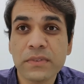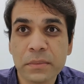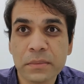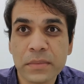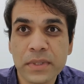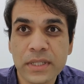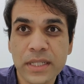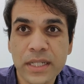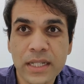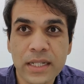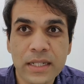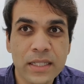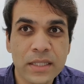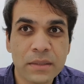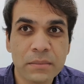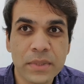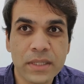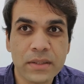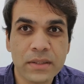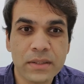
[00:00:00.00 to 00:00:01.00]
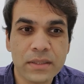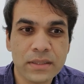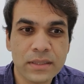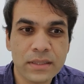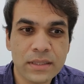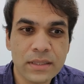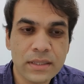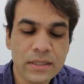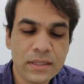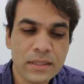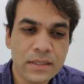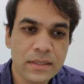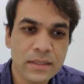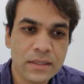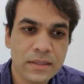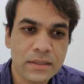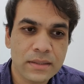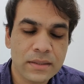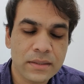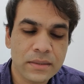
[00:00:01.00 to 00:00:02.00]
from the reality because
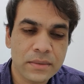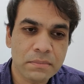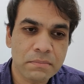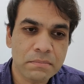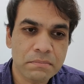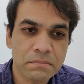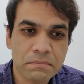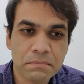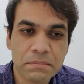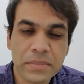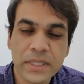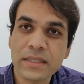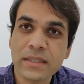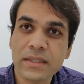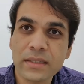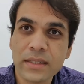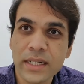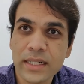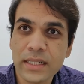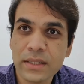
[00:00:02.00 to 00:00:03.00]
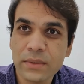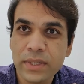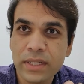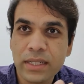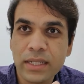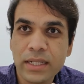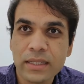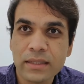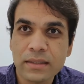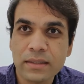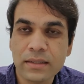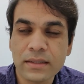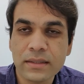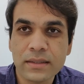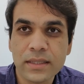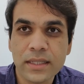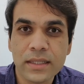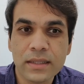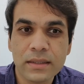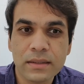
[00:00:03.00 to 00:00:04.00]
uh, patient getting very
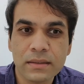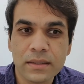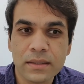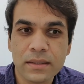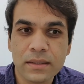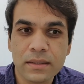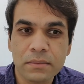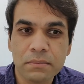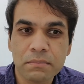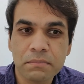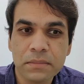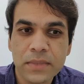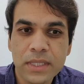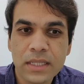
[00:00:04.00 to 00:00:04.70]
anxious and uh,